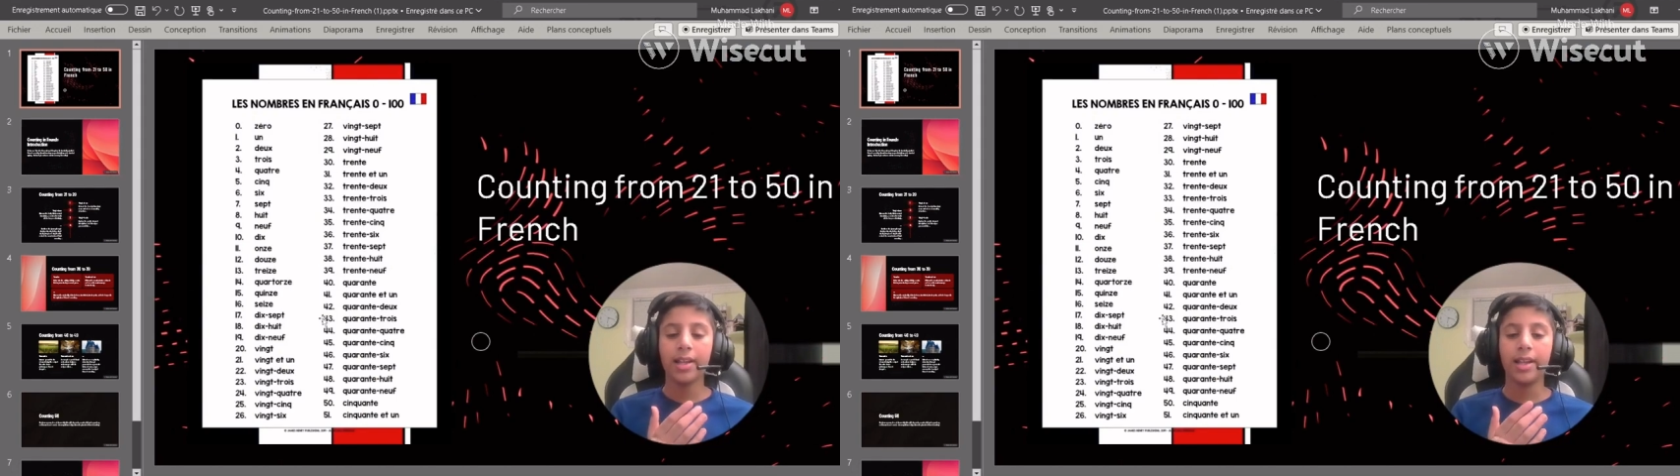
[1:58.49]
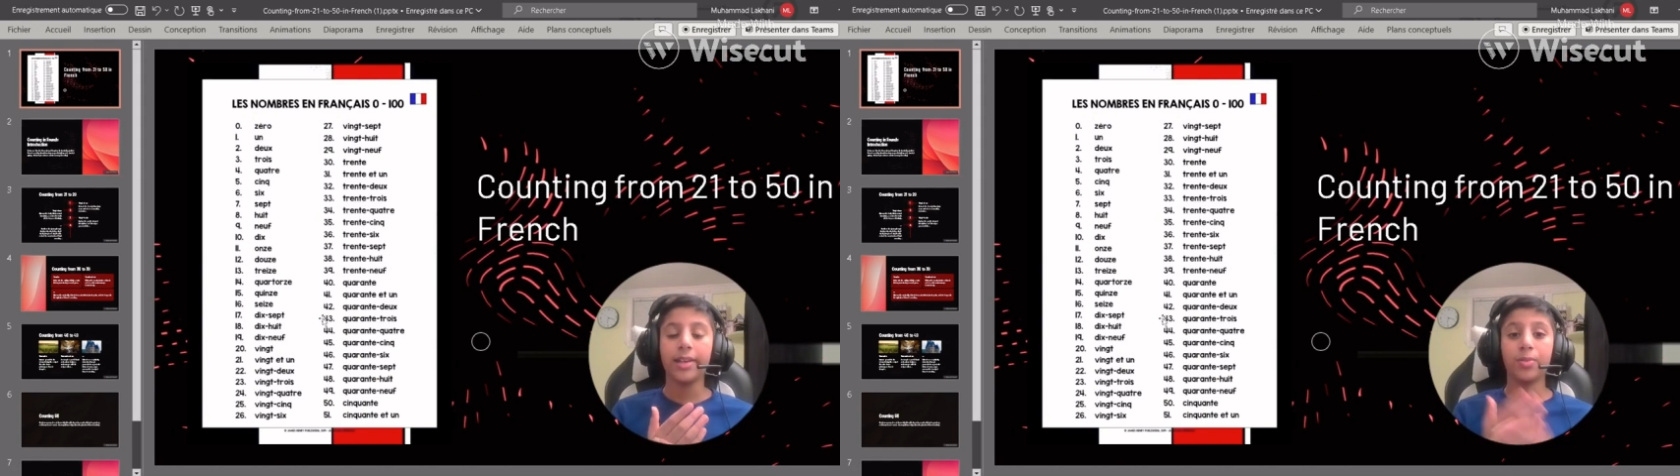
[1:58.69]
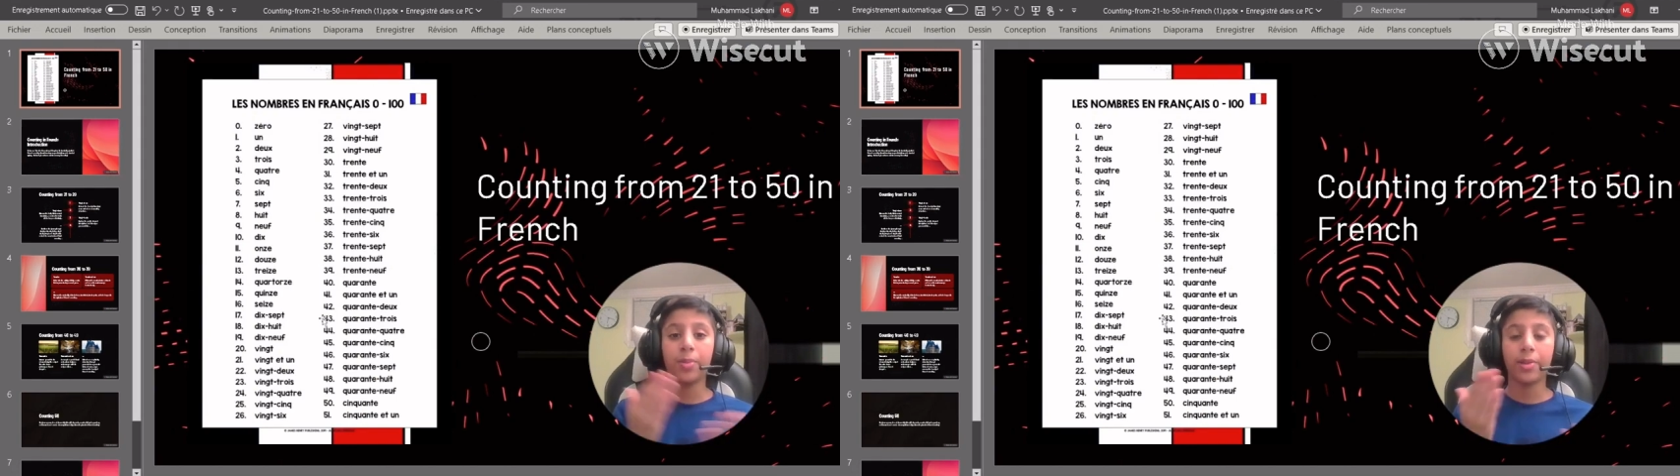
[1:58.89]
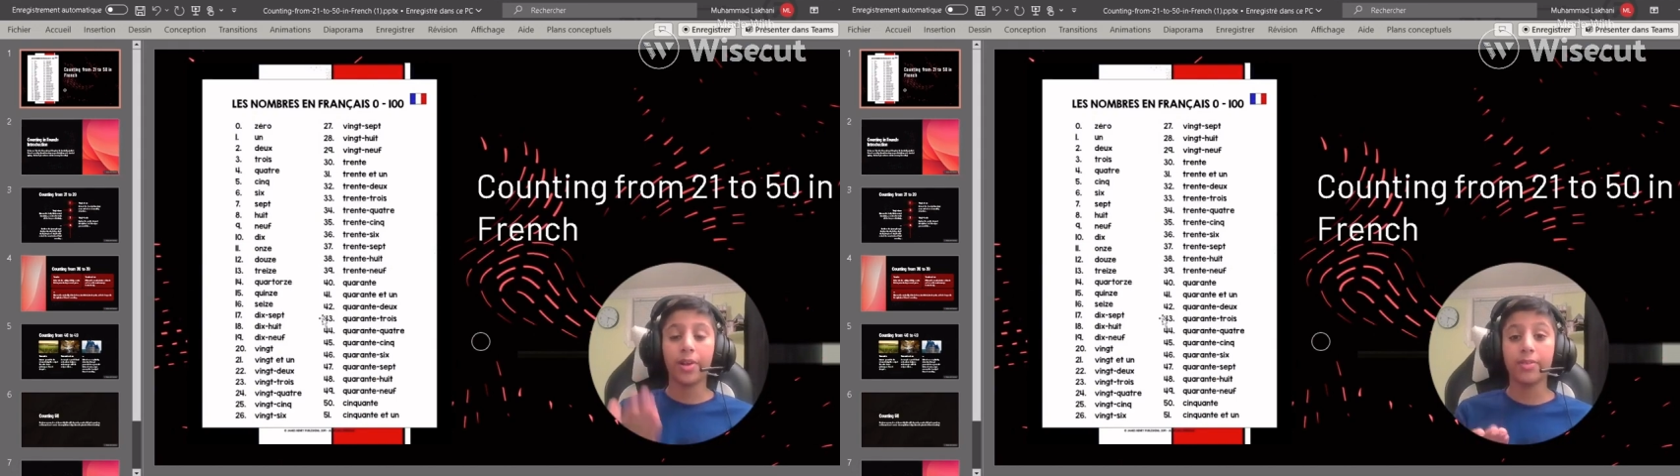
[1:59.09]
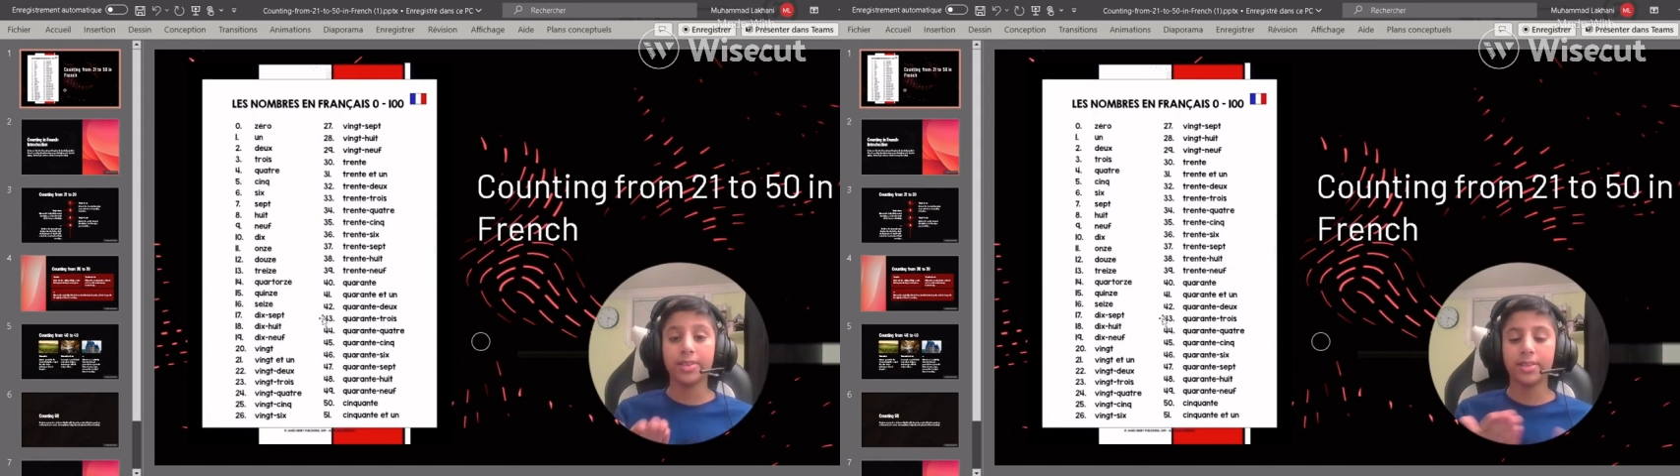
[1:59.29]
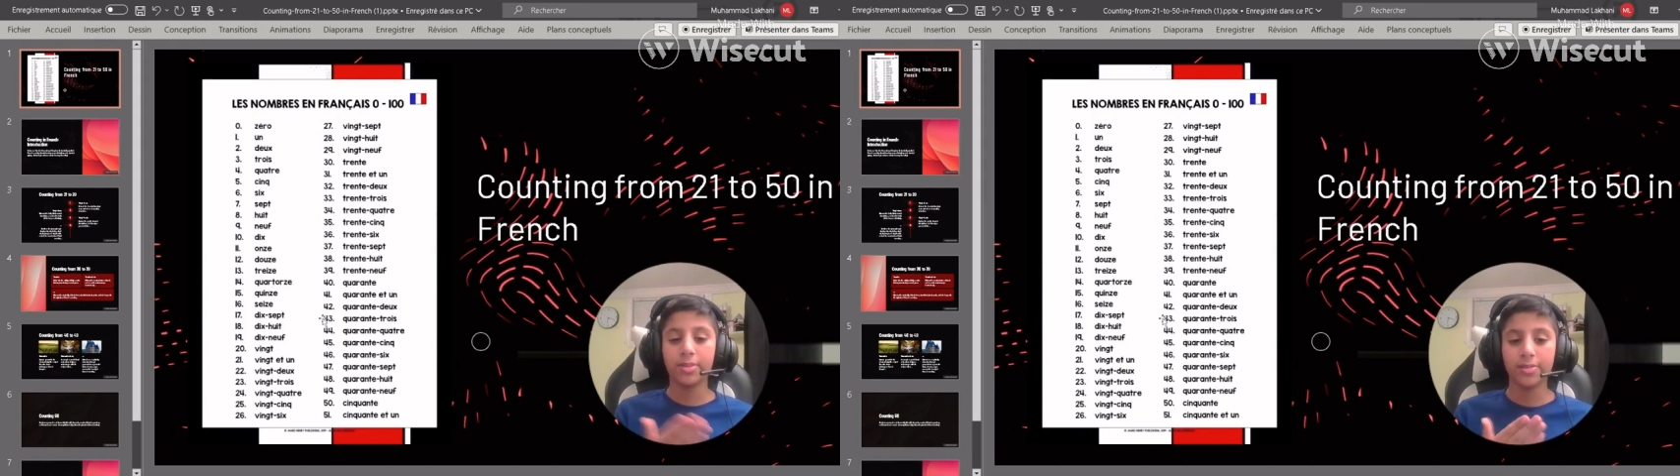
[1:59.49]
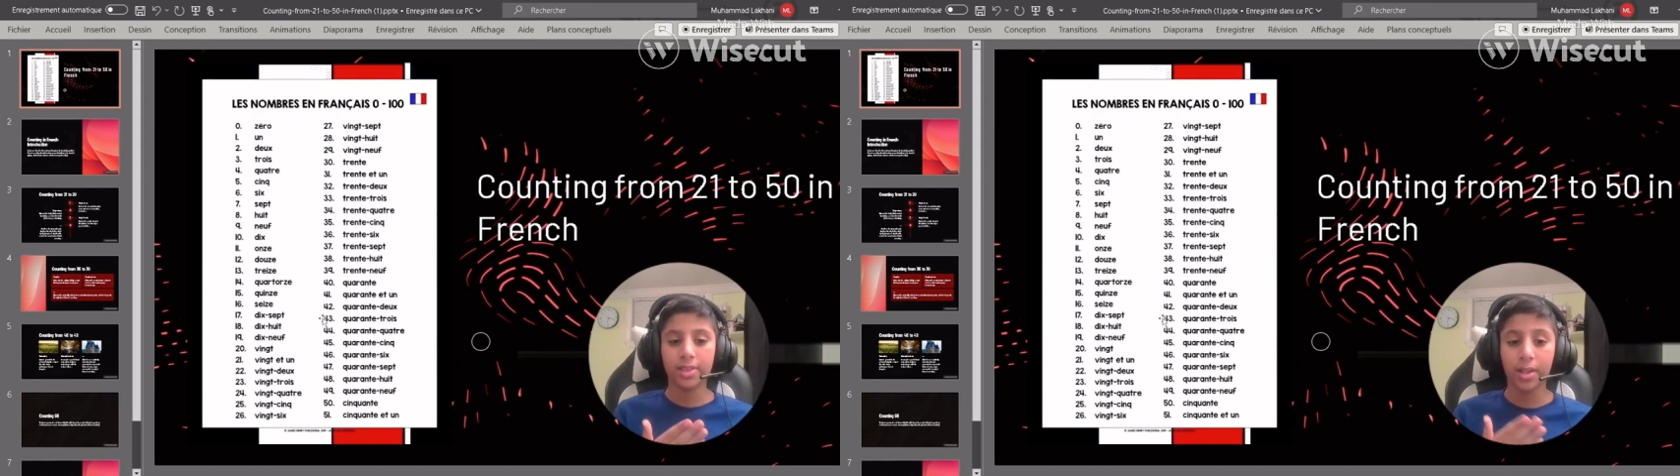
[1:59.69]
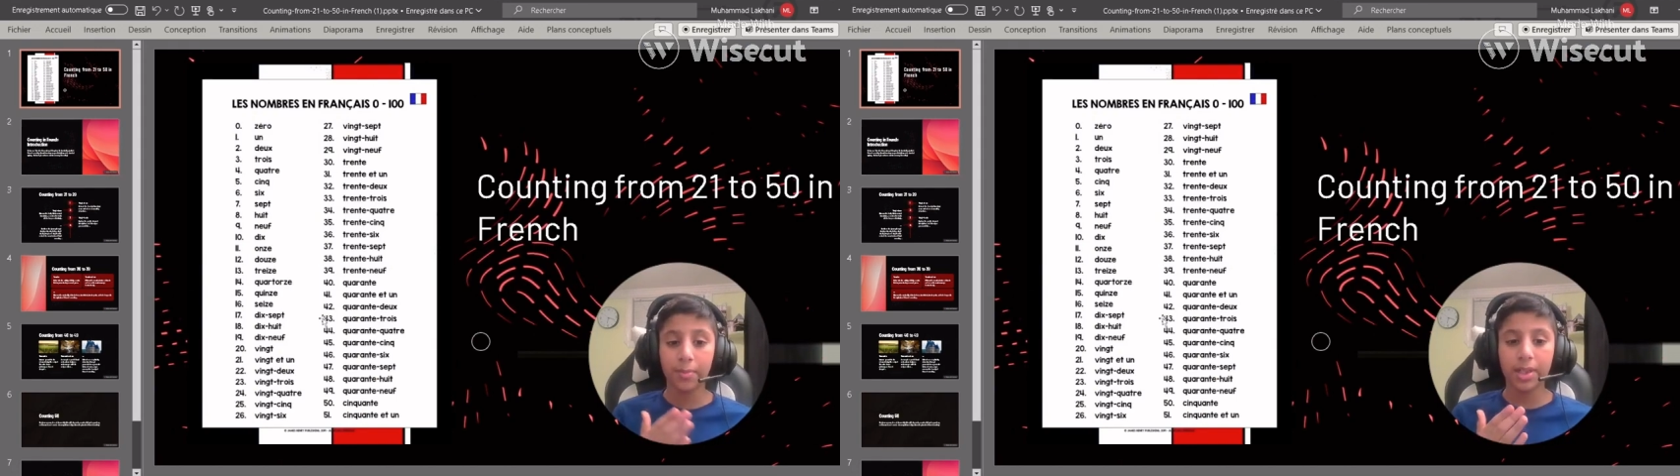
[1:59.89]
like to pronounce those
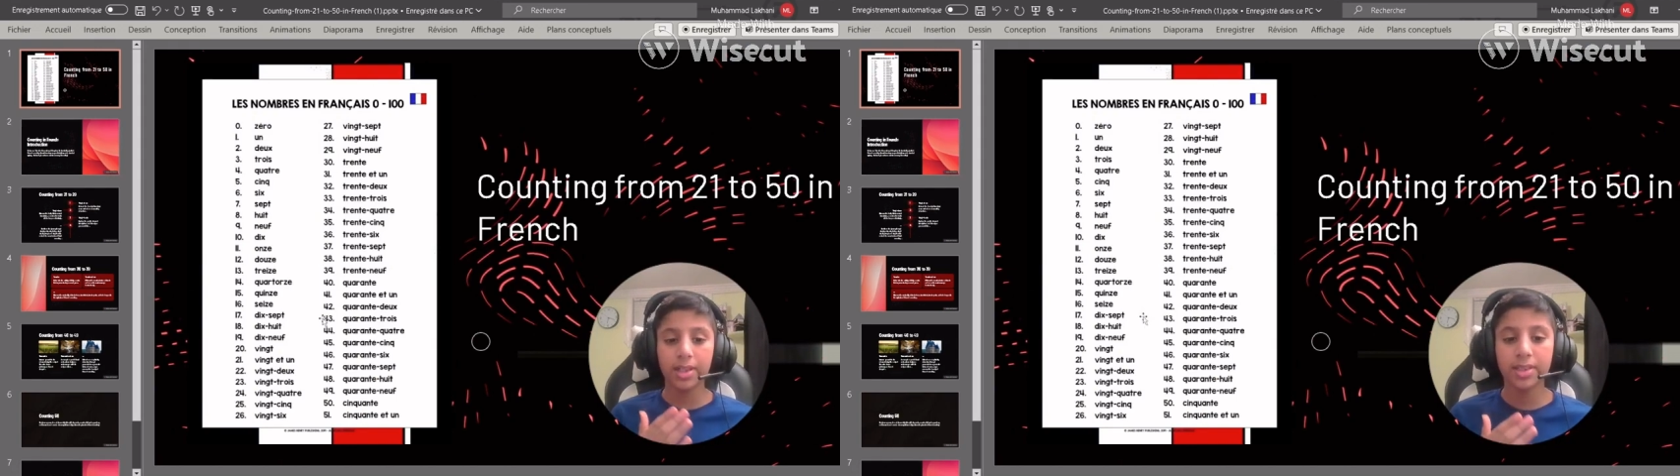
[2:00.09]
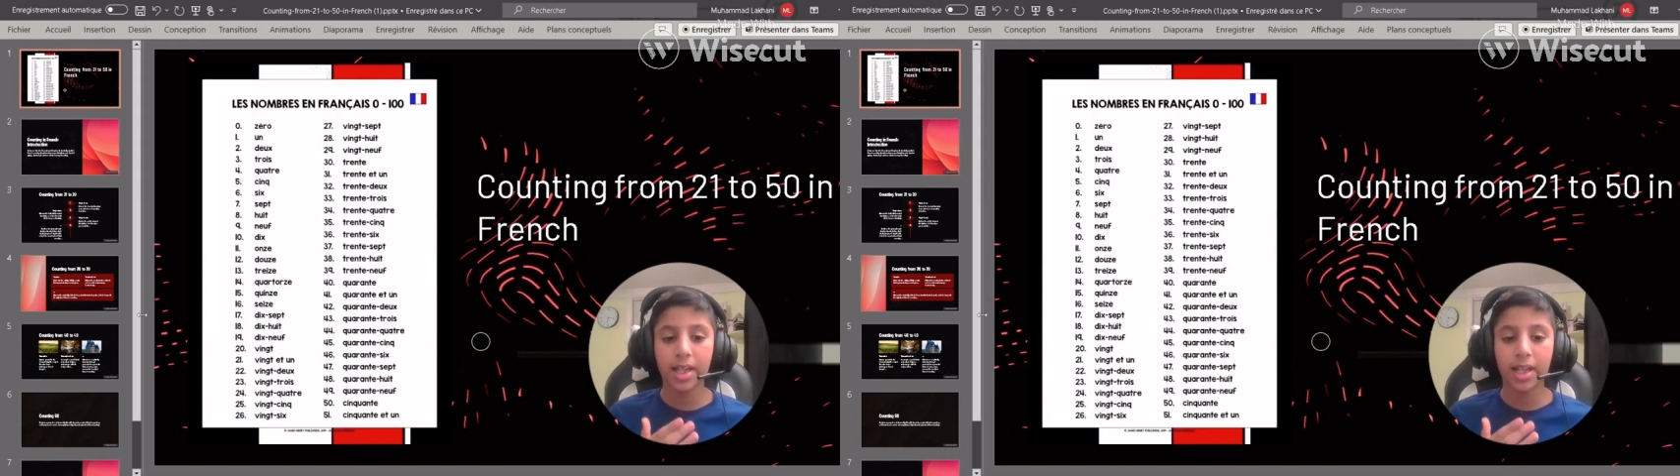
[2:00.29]
numbers,